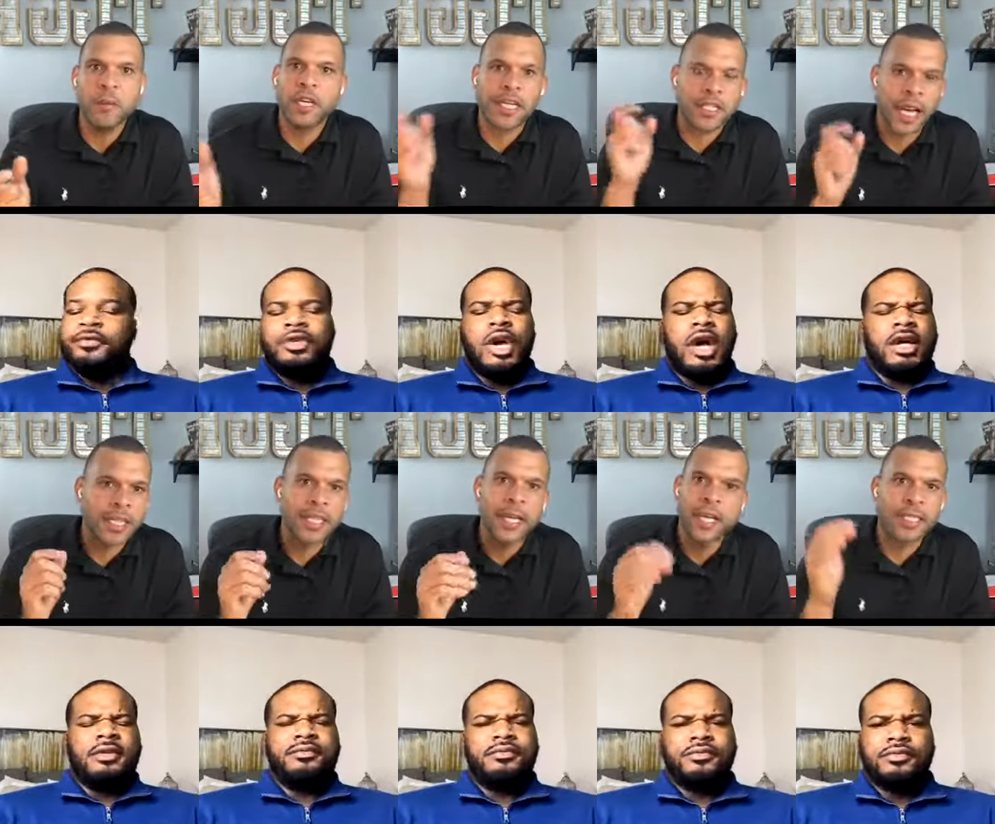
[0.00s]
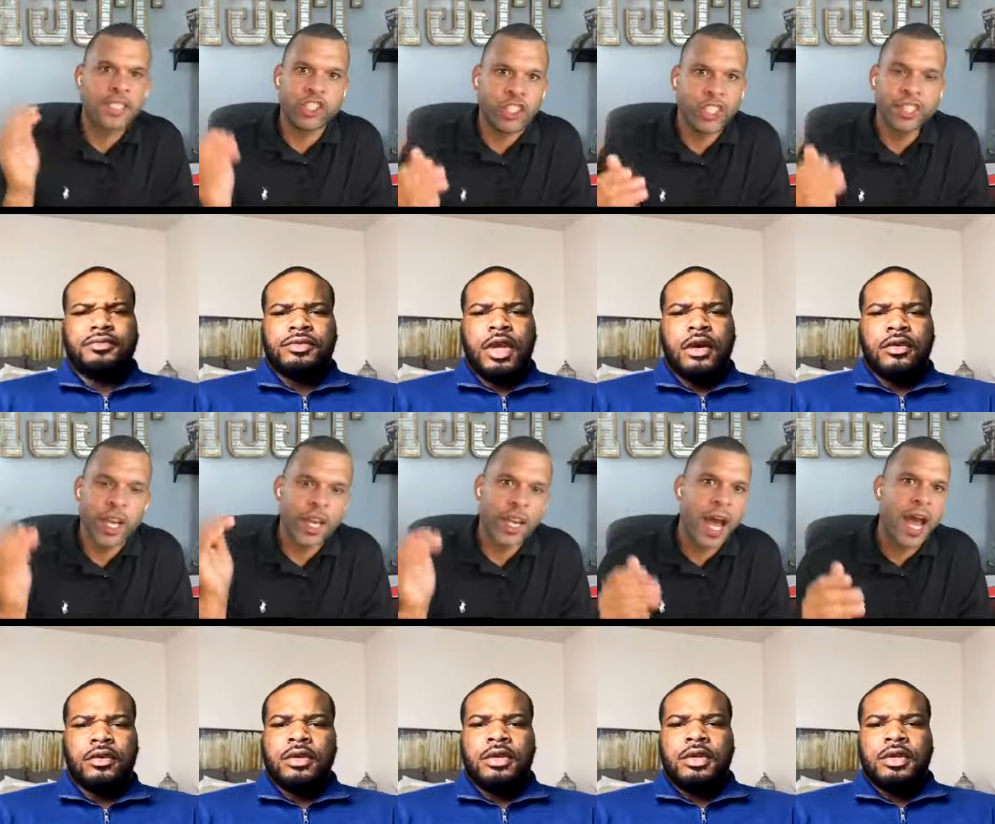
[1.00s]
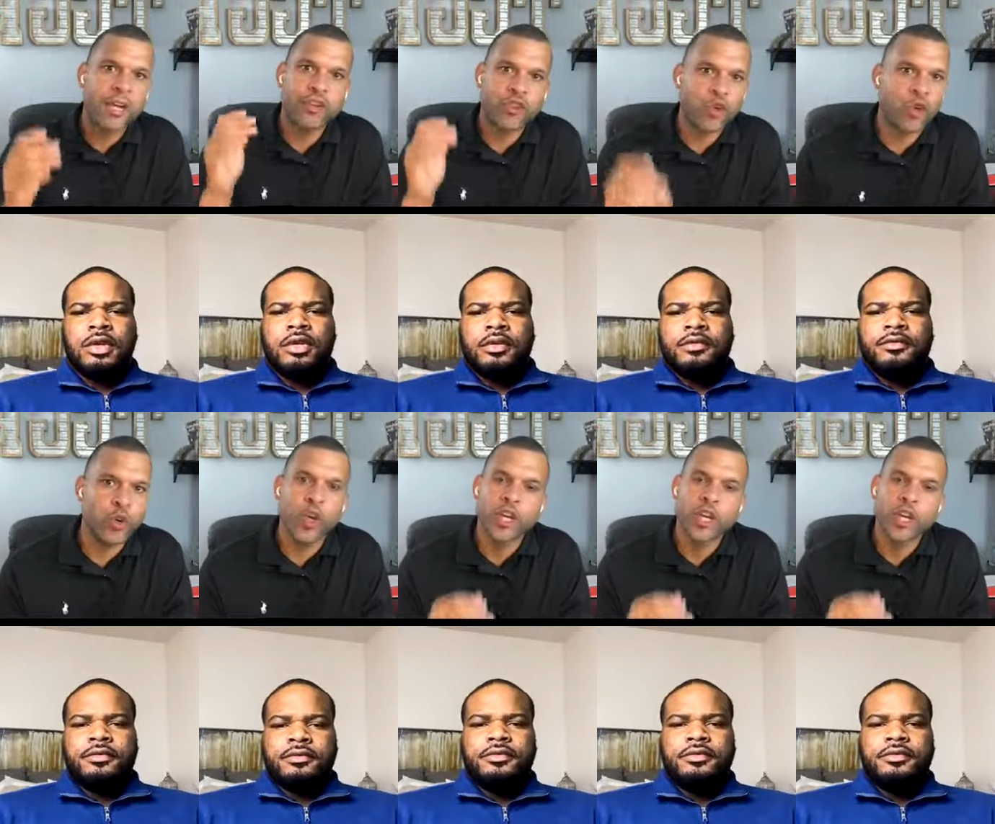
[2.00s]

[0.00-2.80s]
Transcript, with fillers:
Speaker 1: Because no. guys, it's just not true.